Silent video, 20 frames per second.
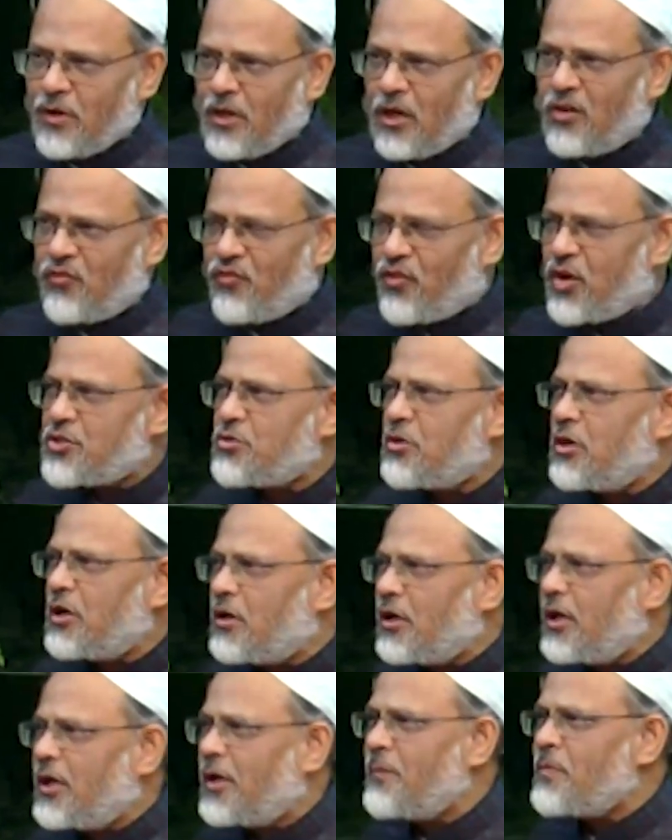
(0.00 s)

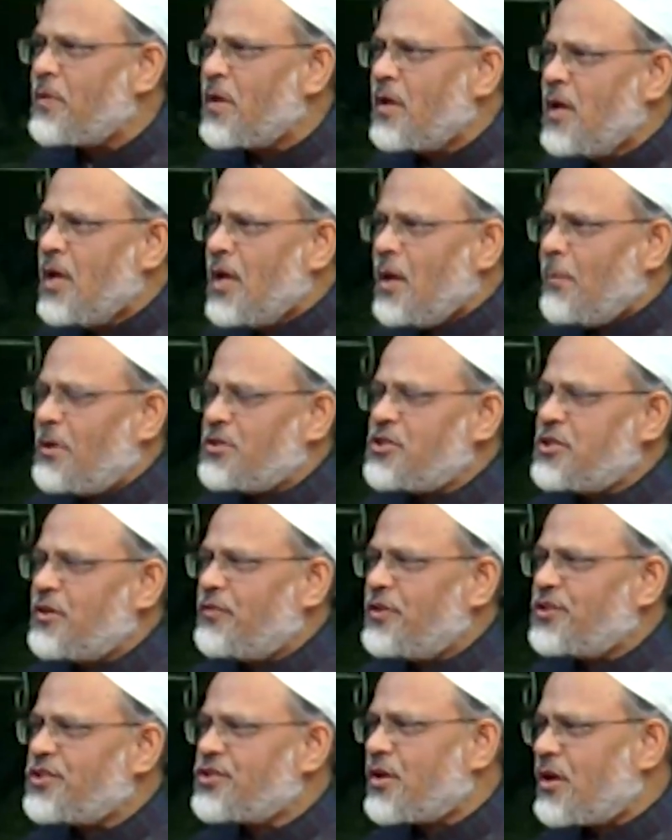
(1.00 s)
Unfortunately, much of
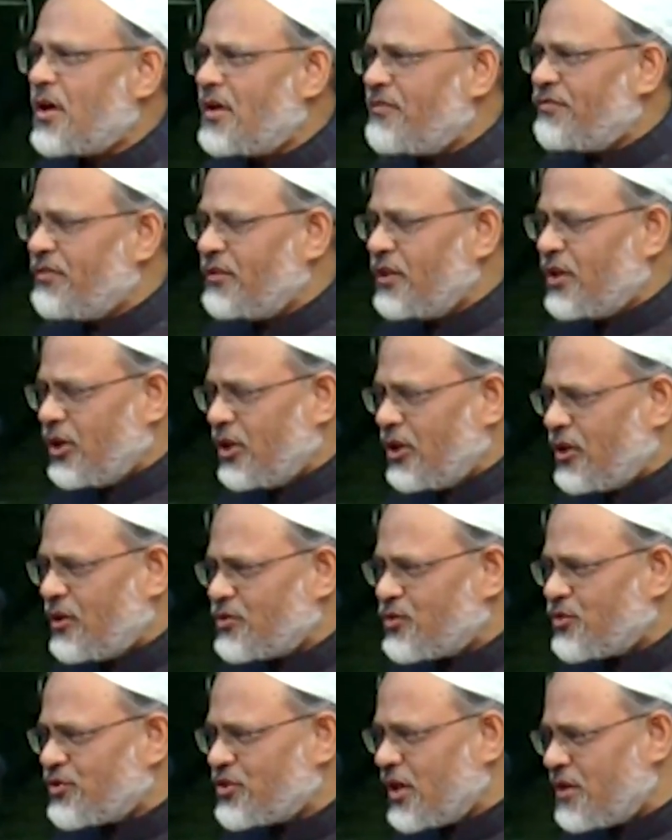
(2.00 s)
the strife in the
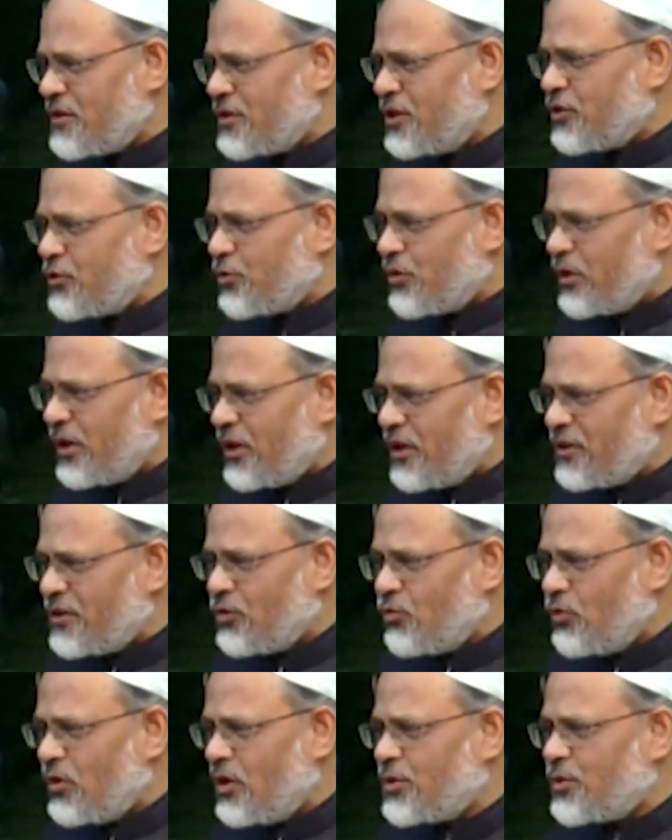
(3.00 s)
society today,
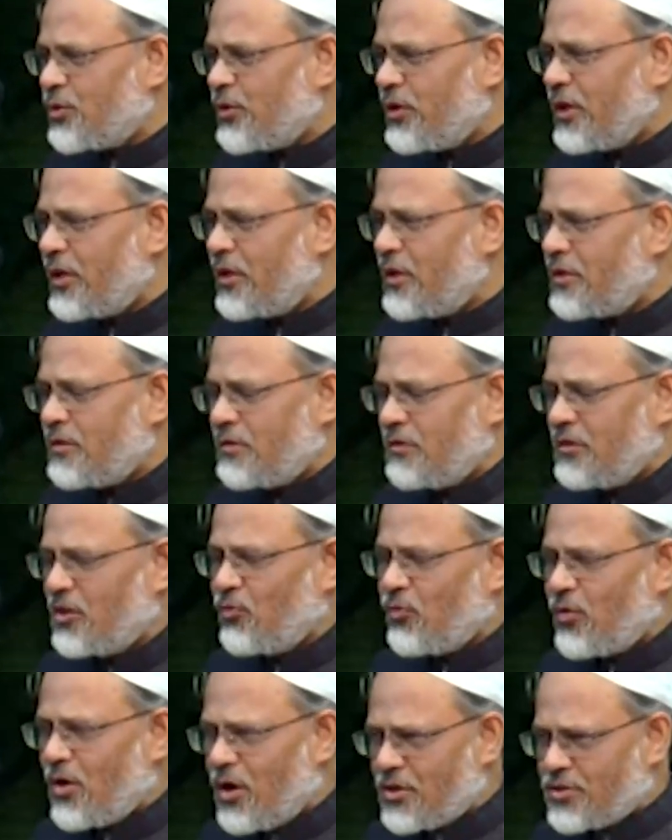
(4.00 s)
in the world today, the
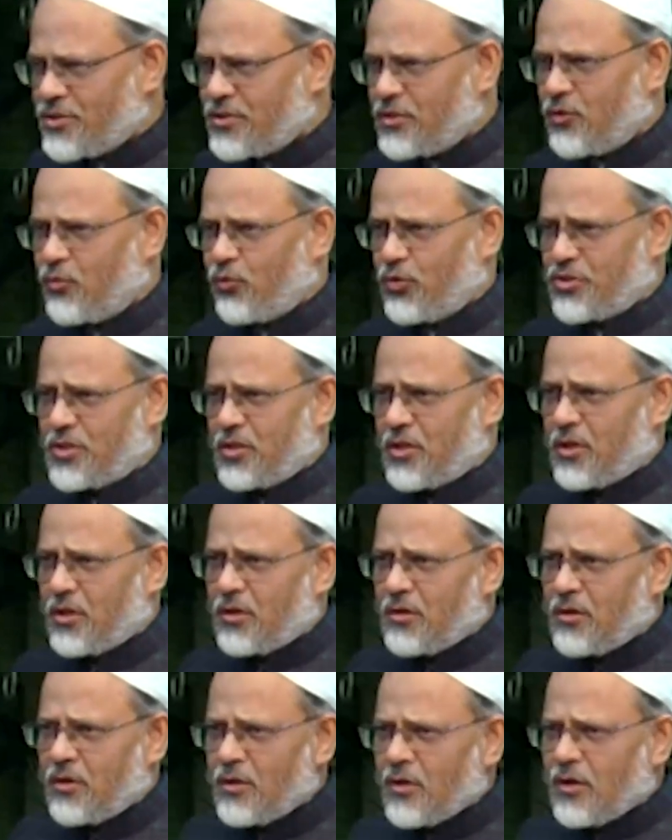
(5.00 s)
wars that we
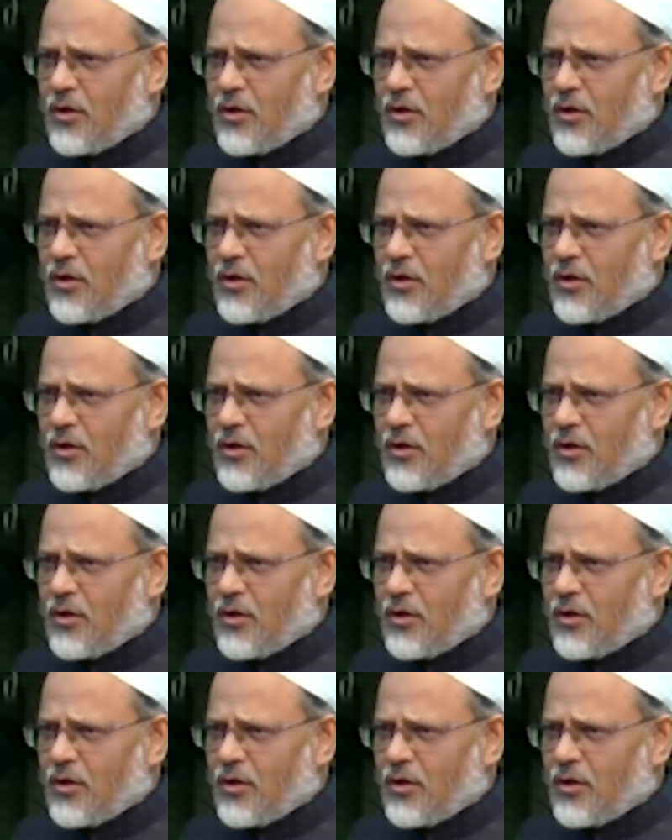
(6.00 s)
see,